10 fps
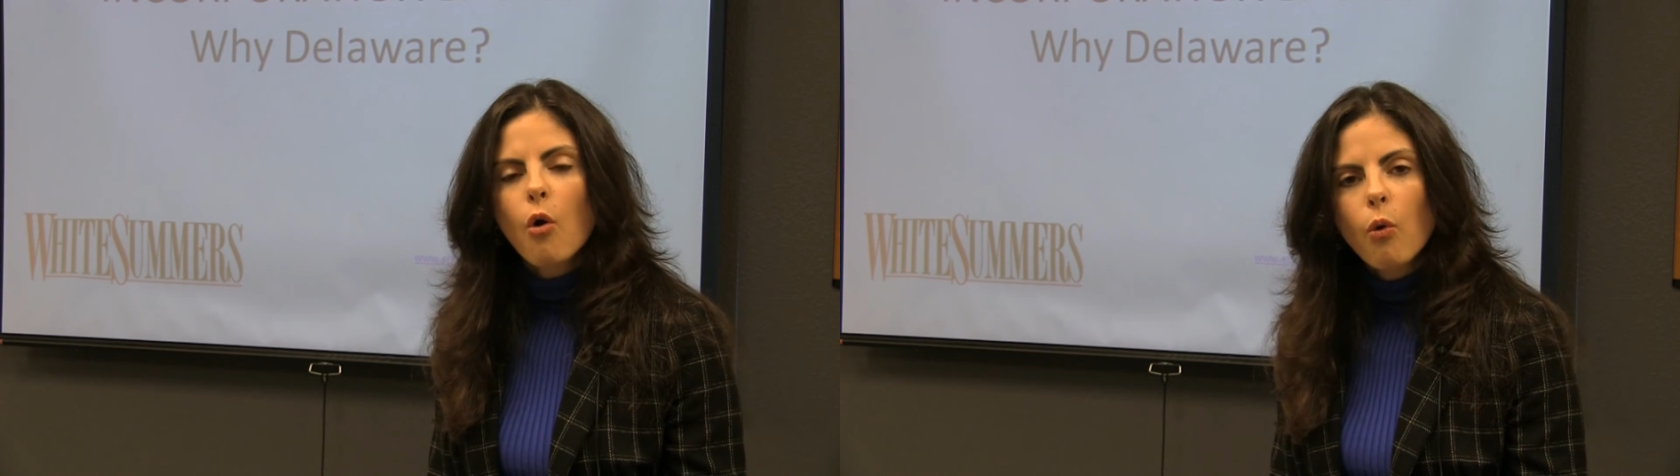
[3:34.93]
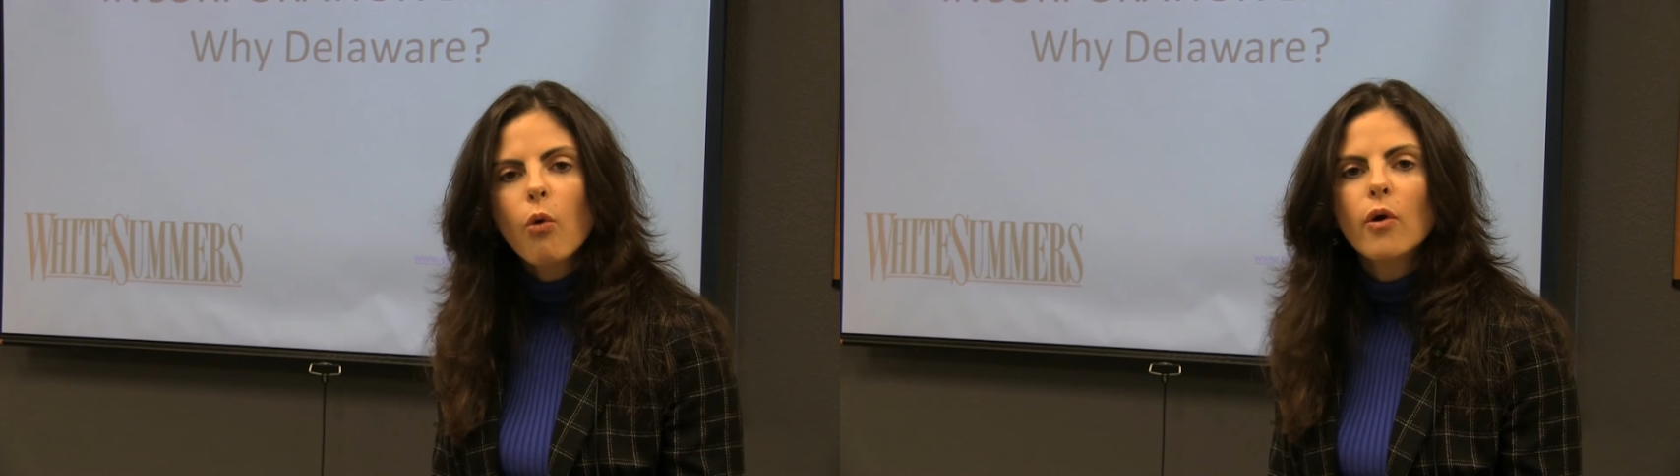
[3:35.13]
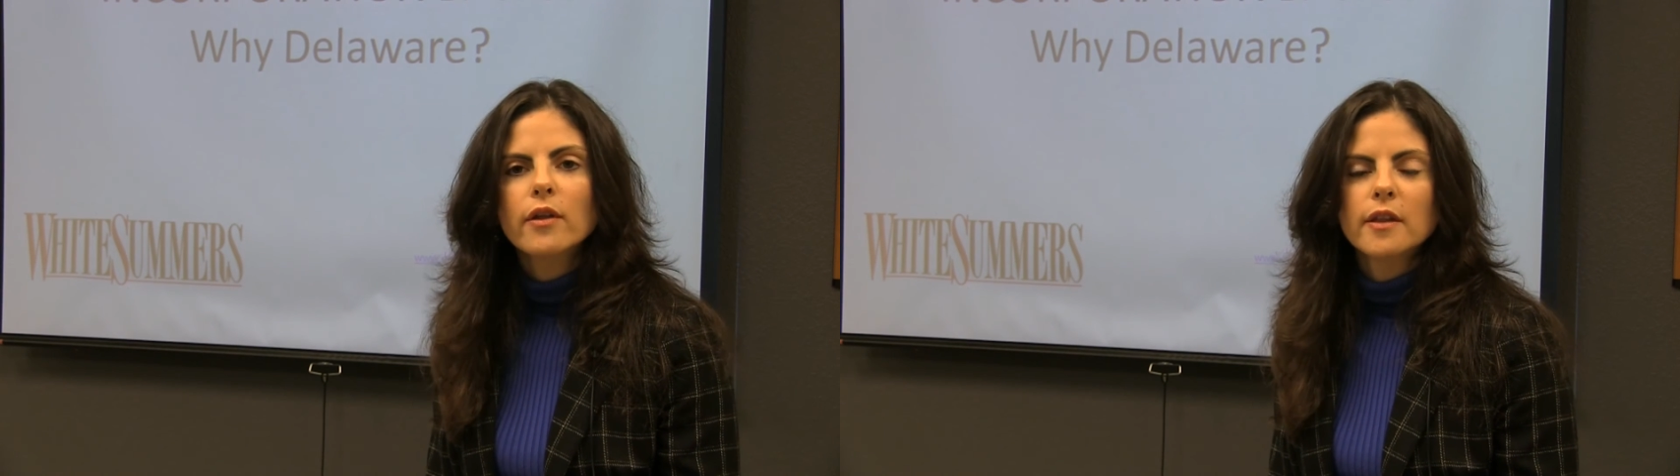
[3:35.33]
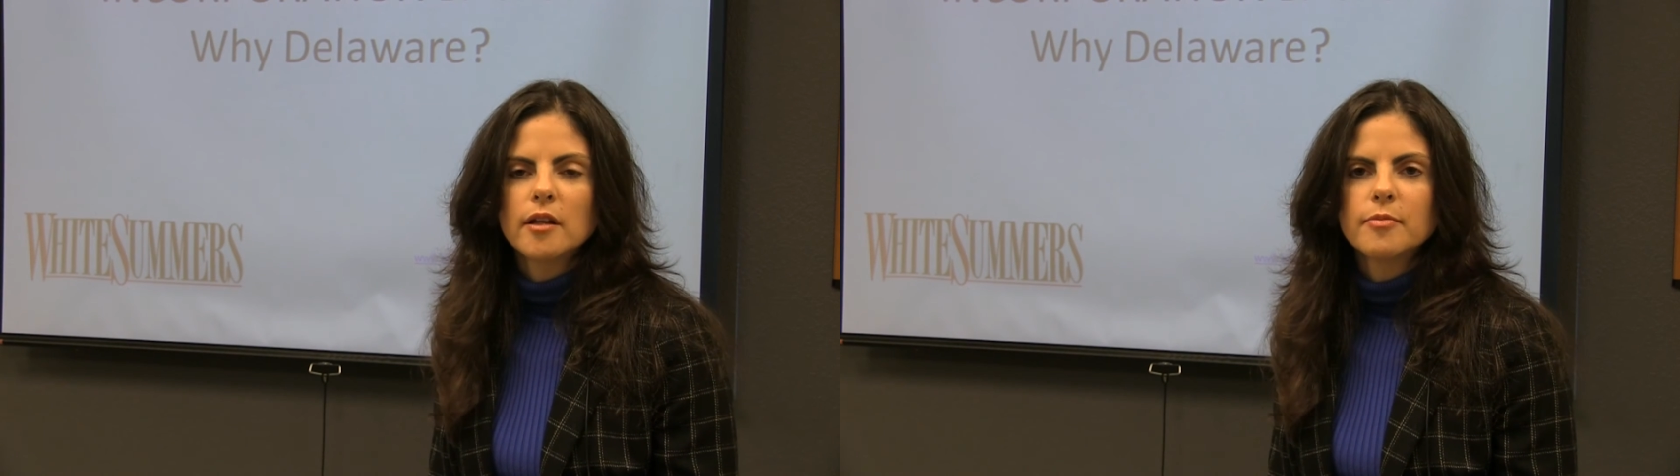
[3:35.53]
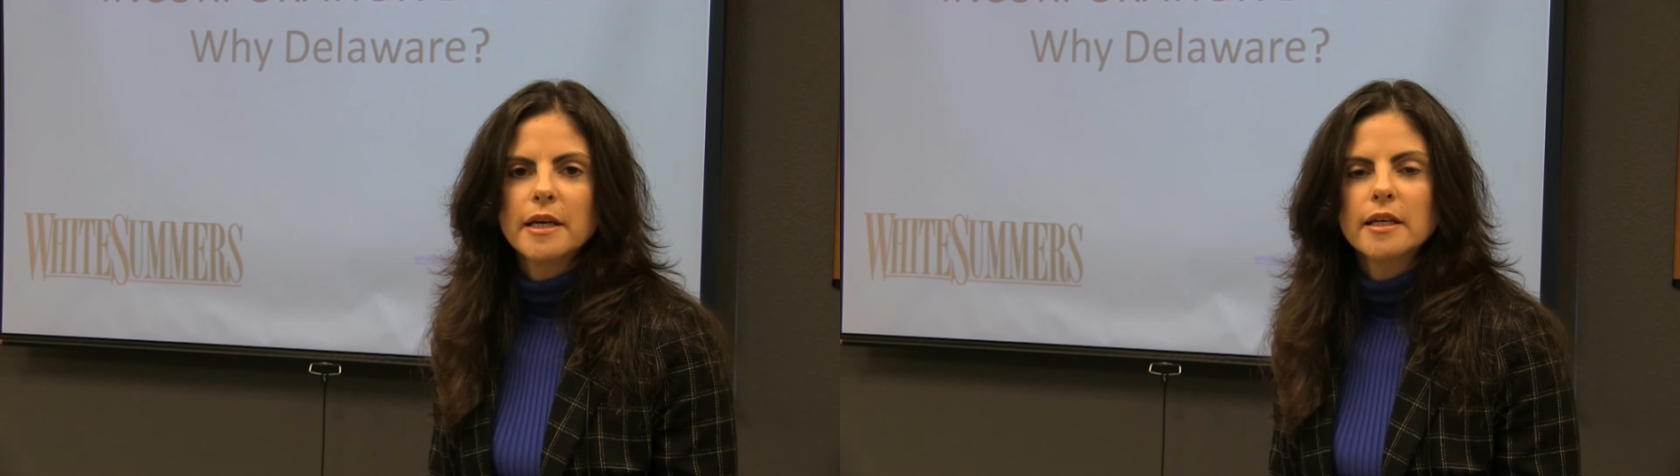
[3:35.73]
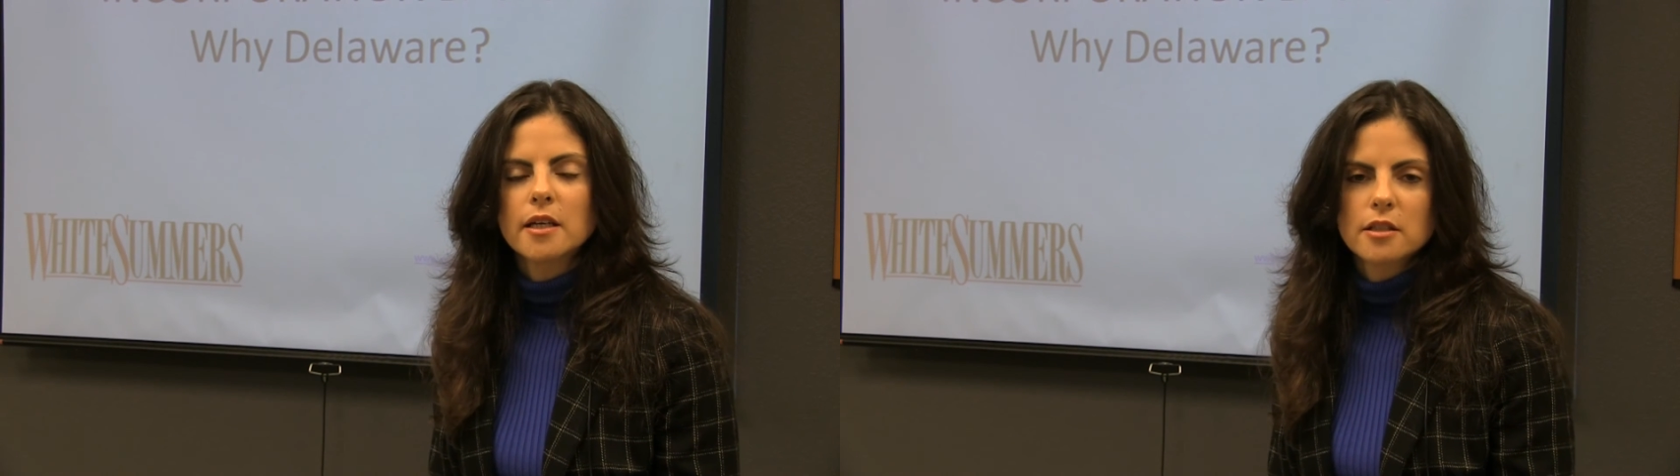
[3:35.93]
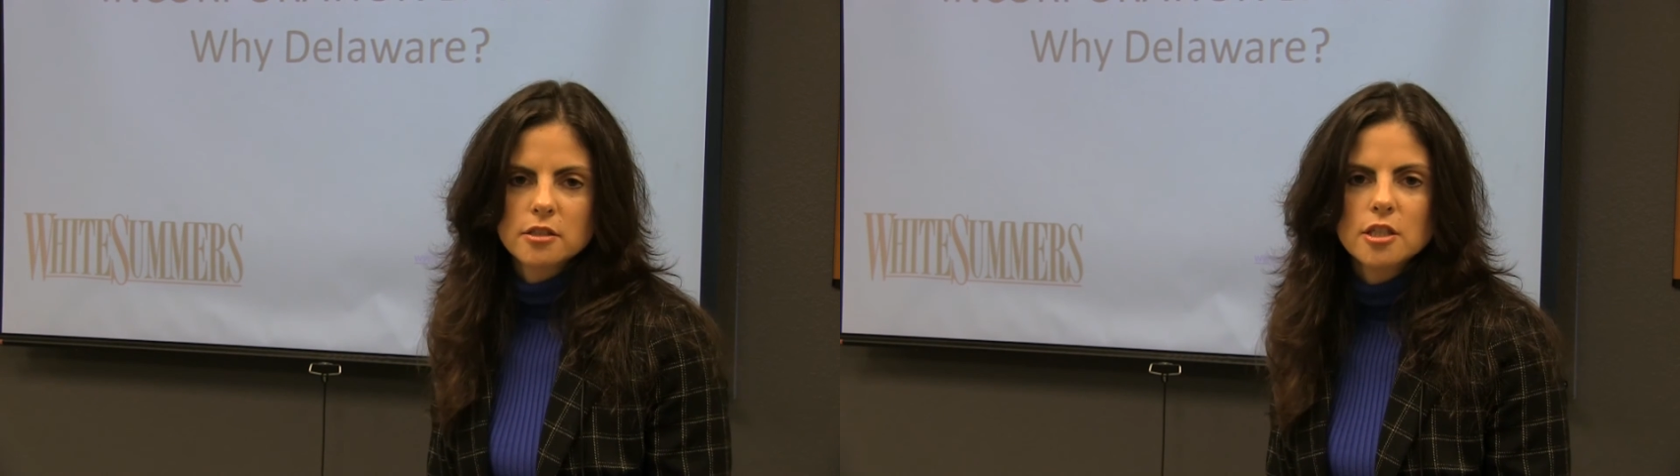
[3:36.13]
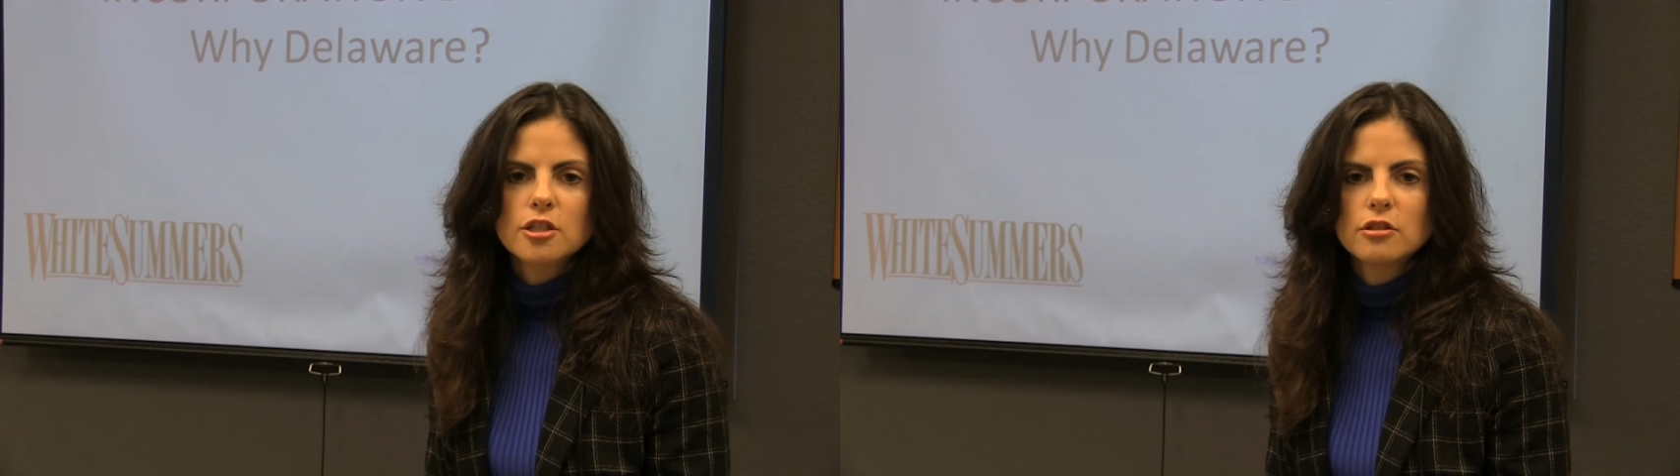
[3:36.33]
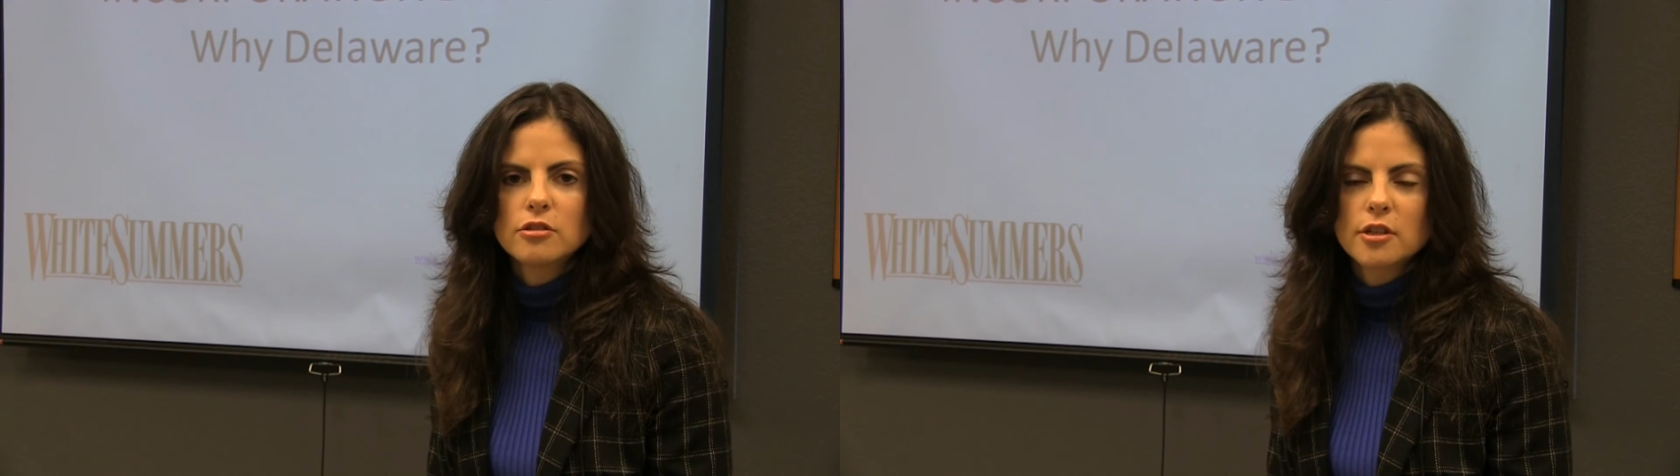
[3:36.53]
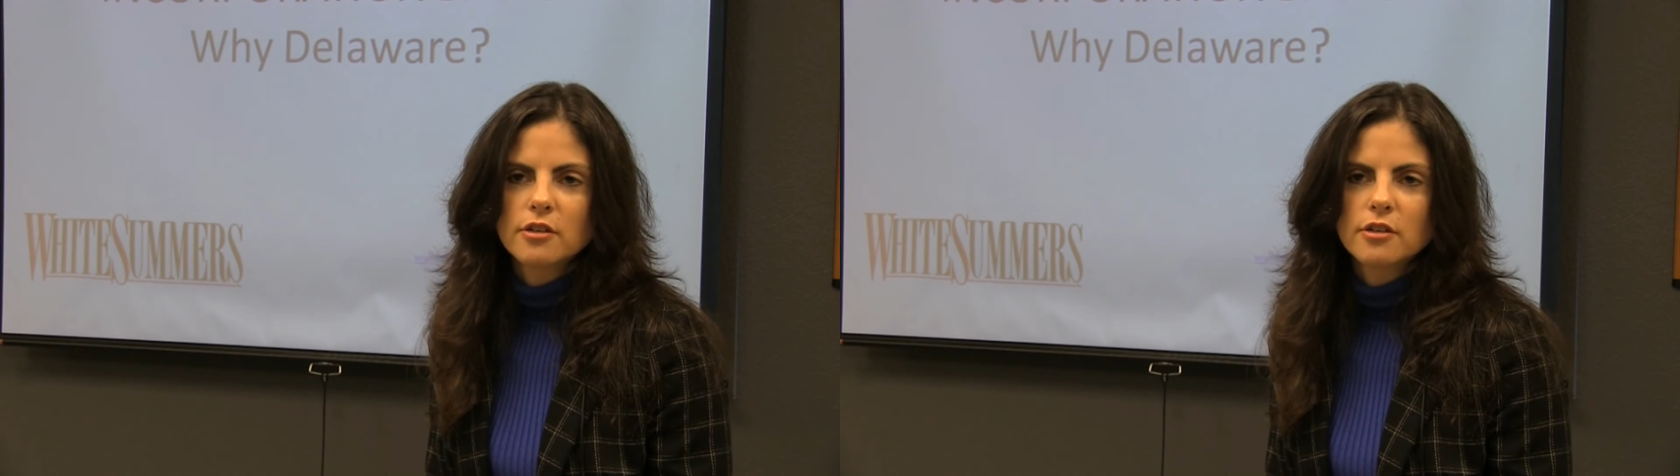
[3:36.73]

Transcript: or they'll make it a condition to